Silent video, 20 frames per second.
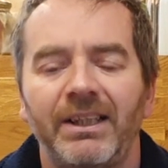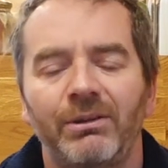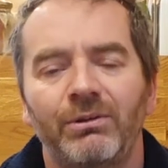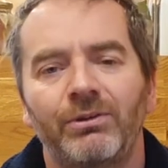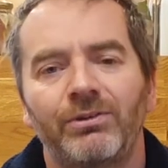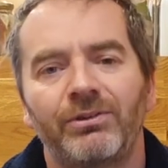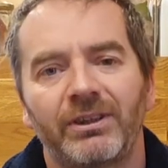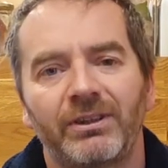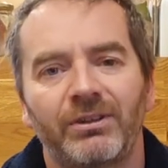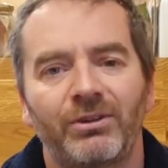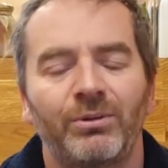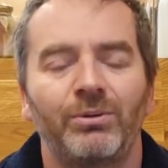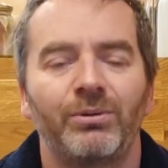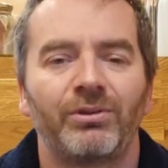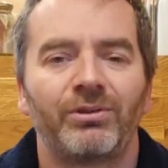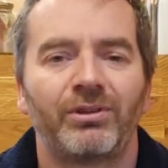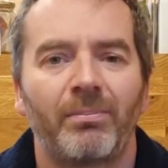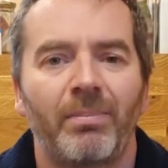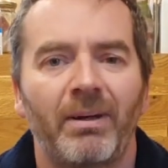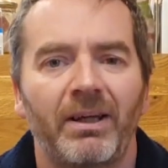and he also
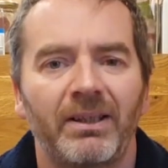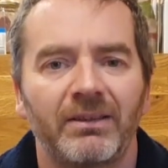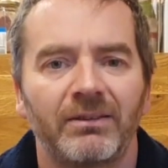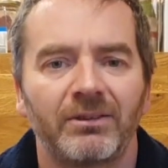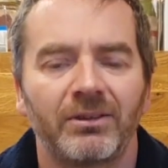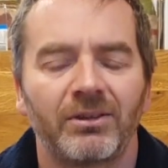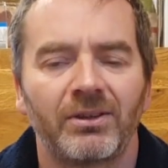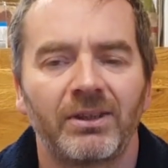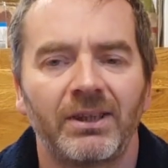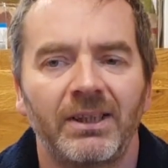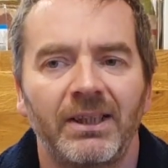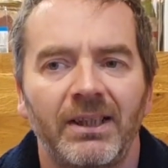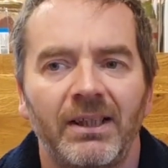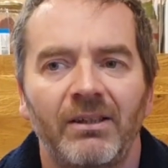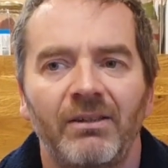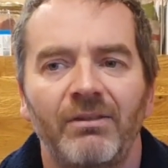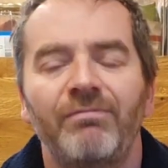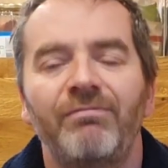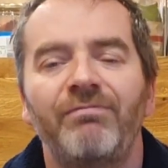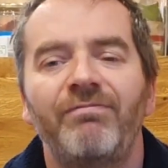talks about
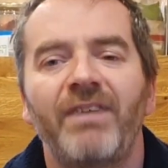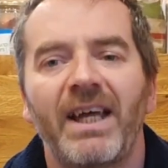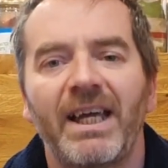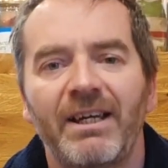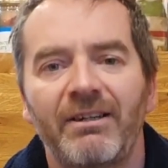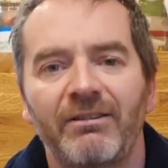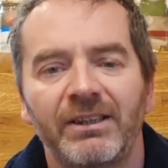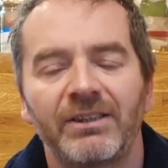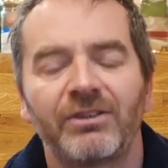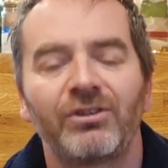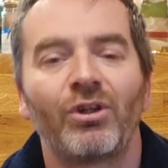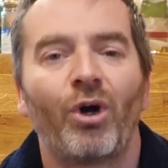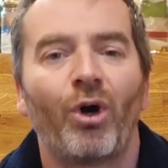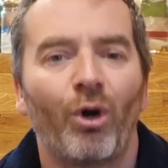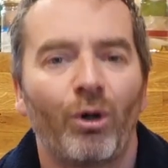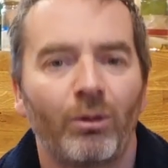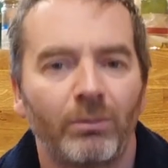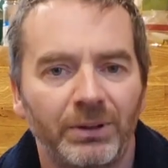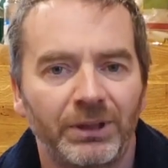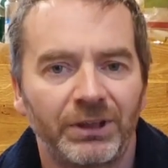various
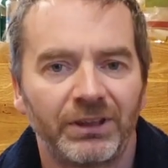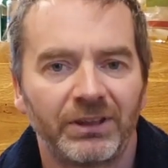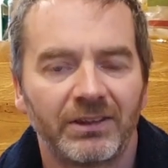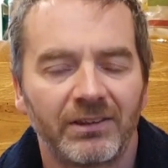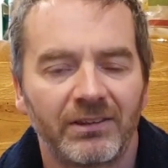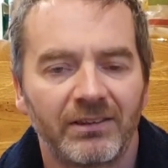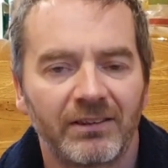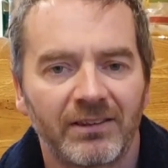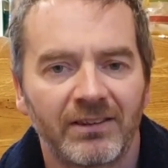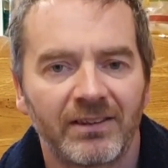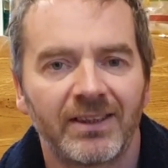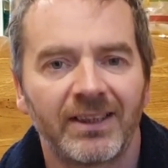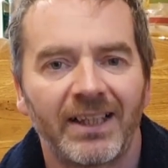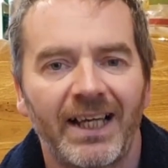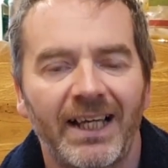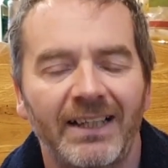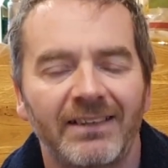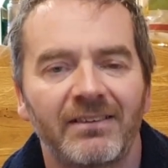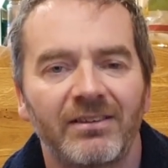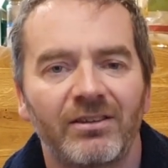options
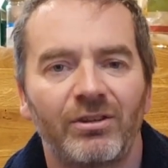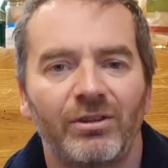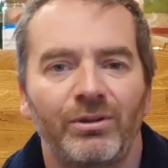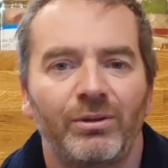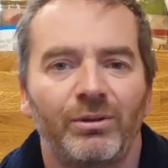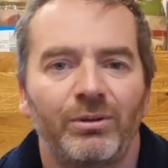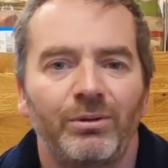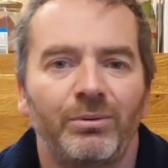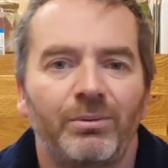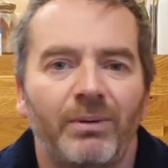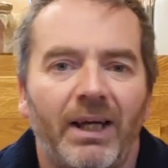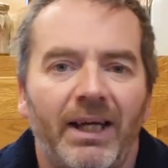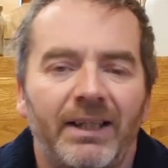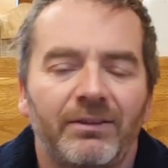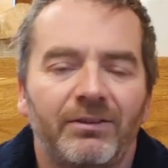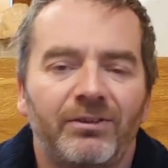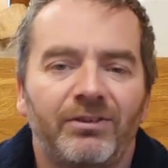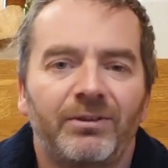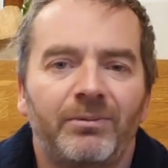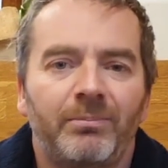as to
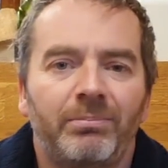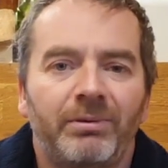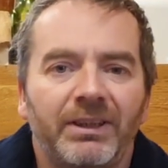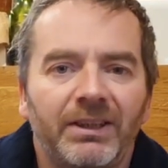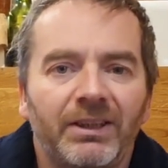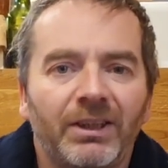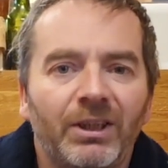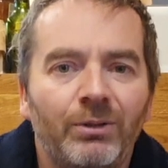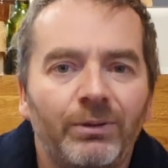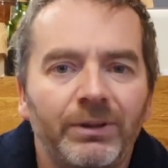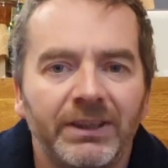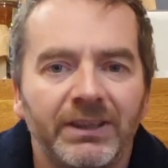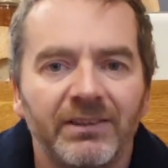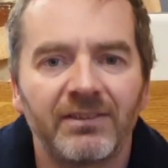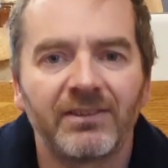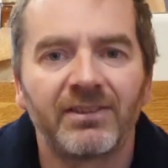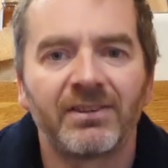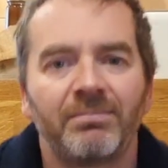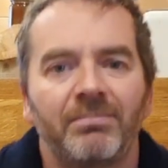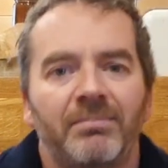how to bring the
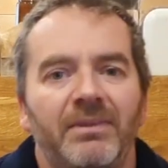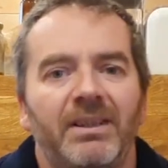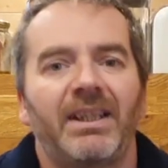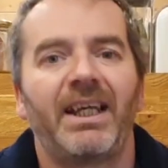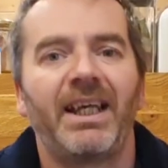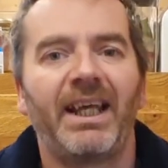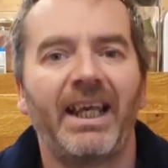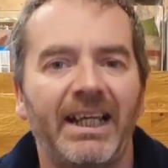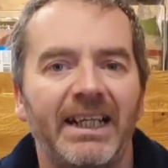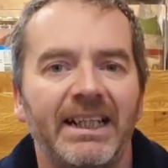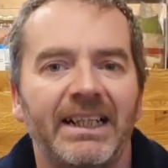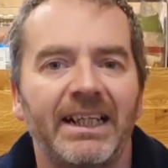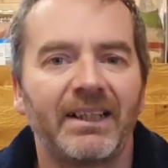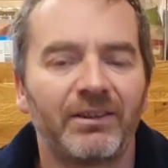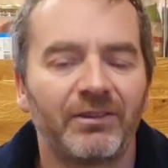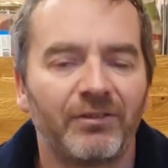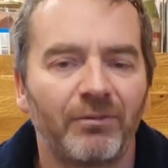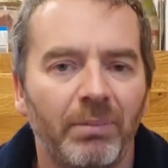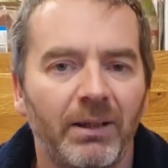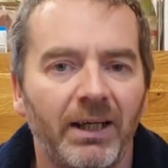coins in and
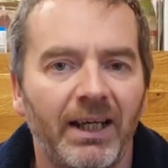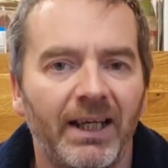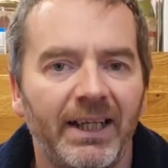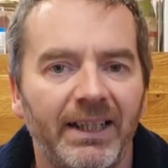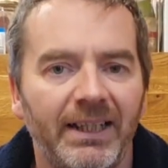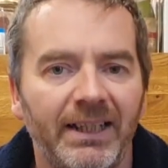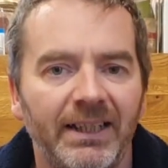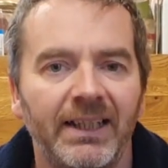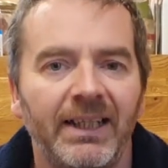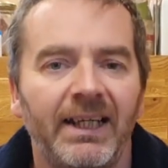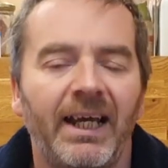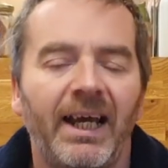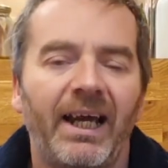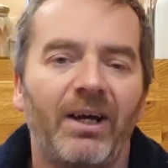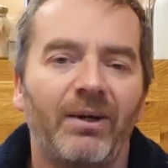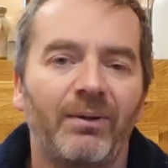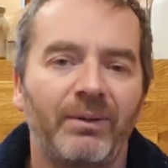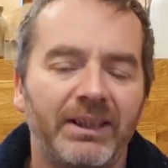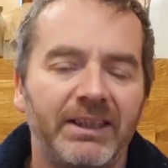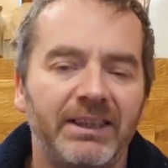out of play,
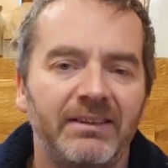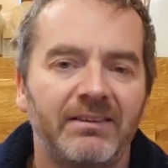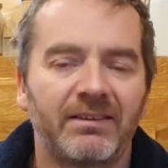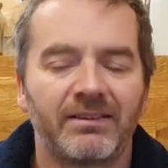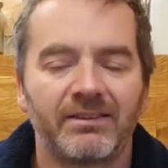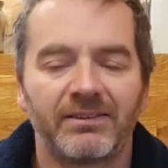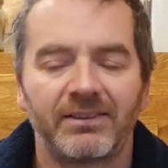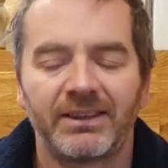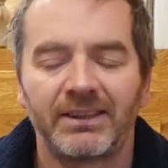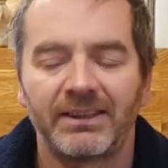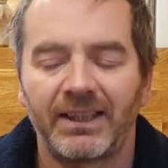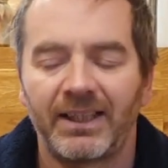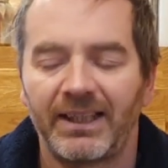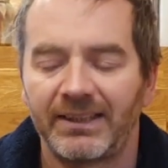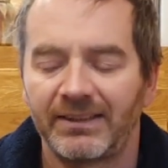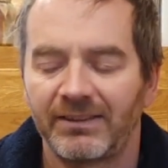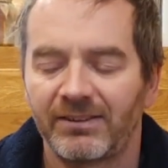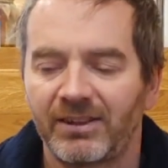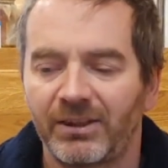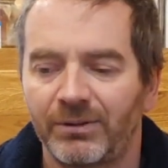how he does it,
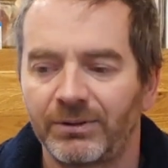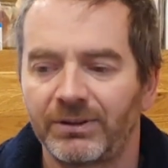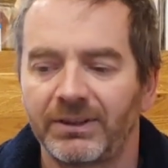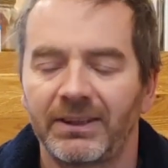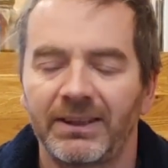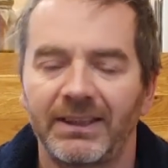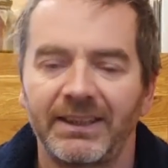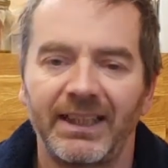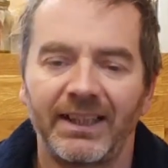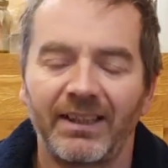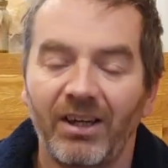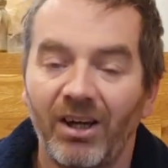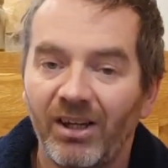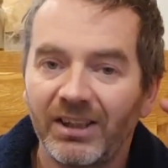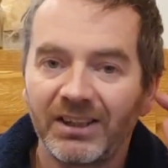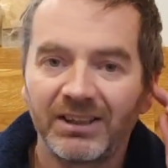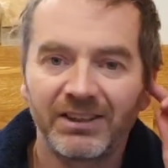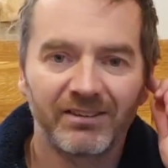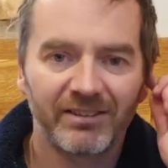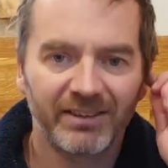and so on. Again,
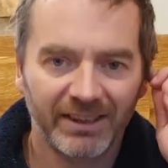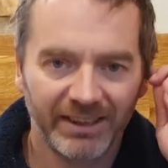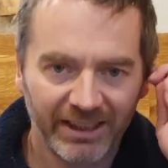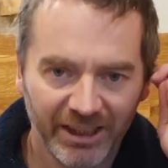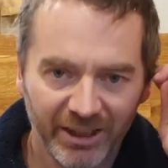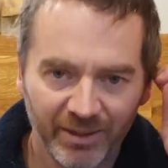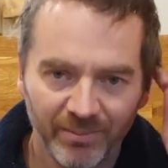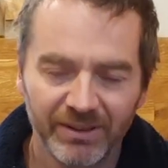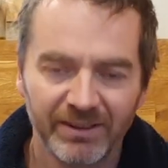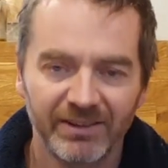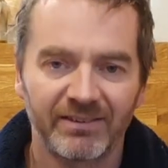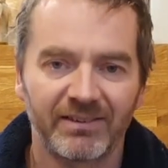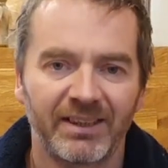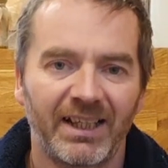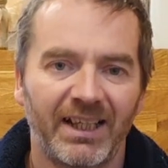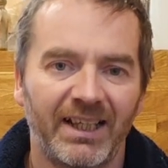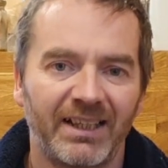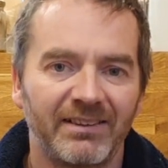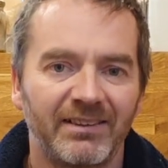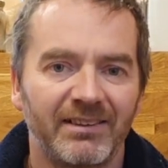I just think keep
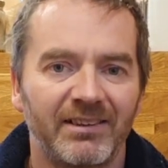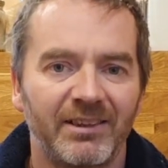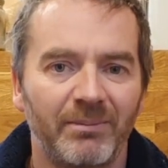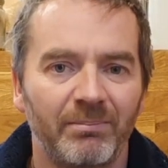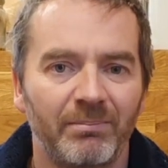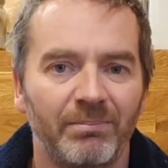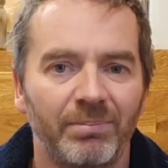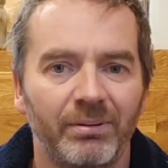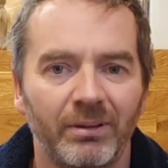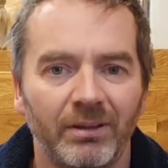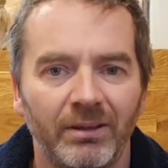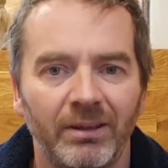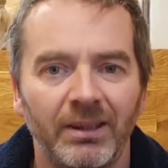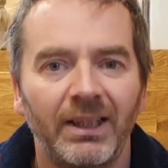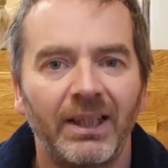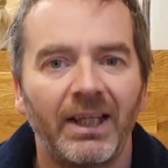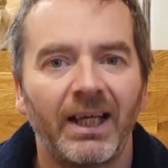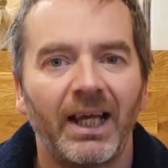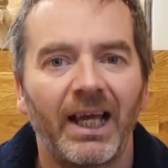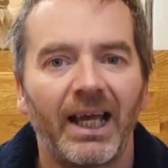this as
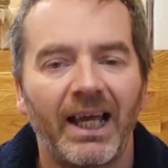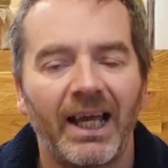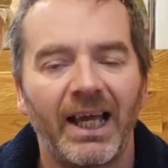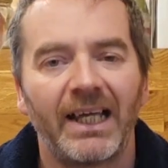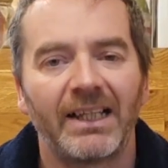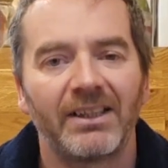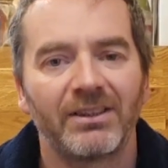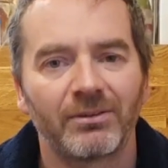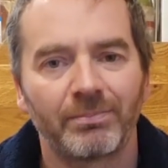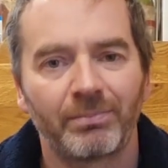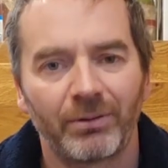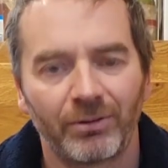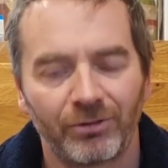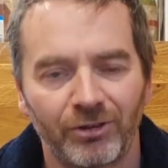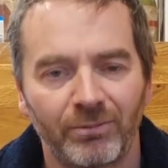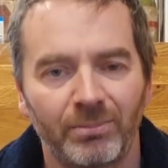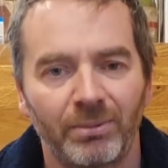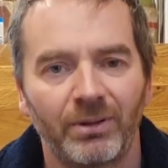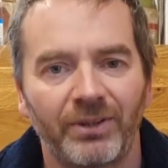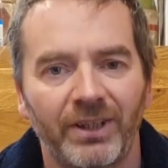simple as
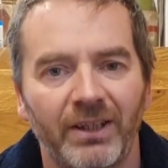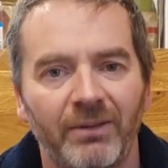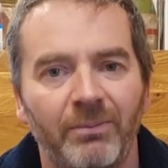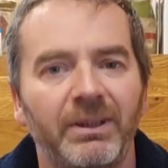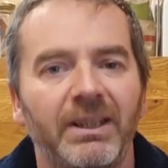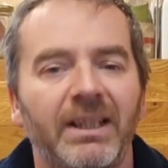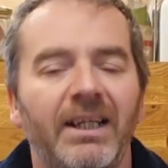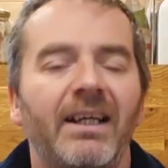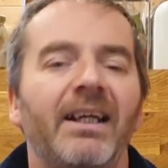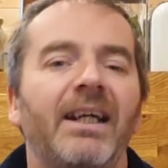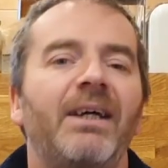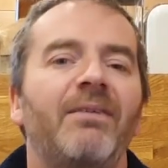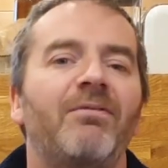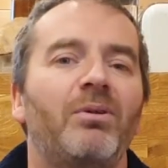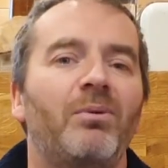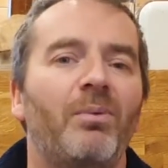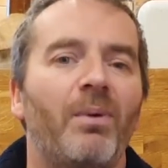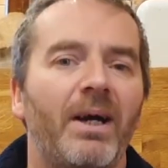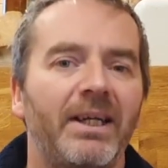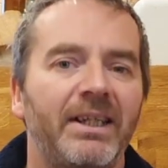possible. There'll be
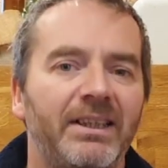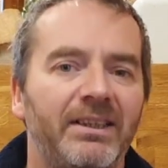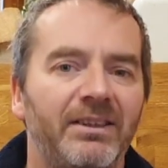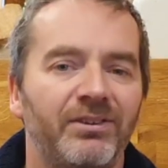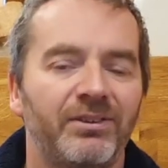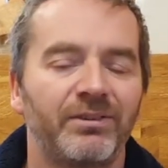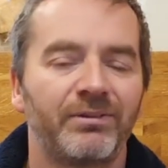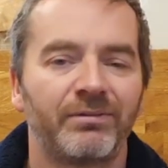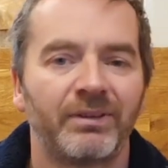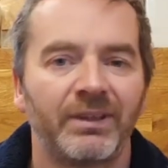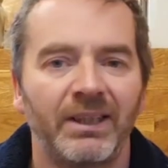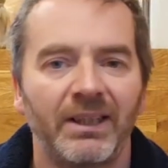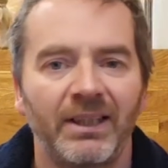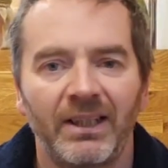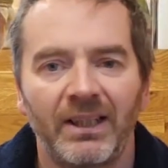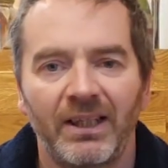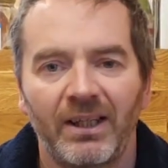clever ways of